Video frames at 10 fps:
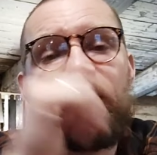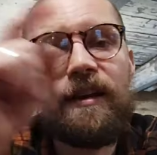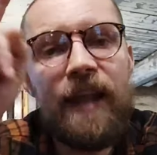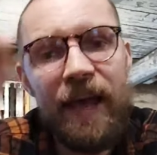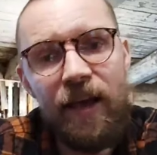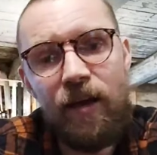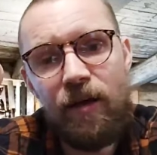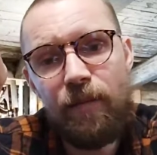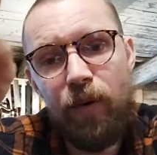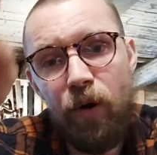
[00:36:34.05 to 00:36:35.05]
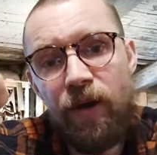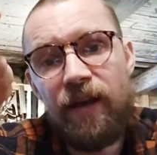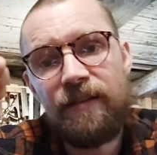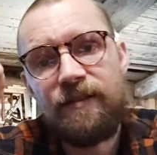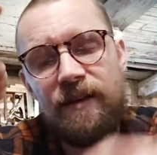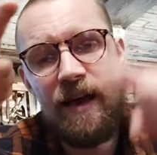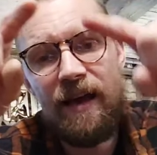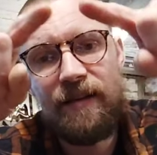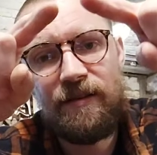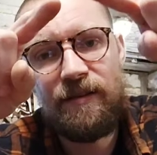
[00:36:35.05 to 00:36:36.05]
least a neck pocket
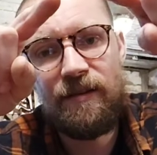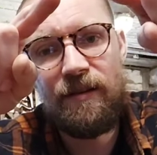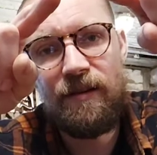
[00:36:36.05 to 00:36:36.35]
and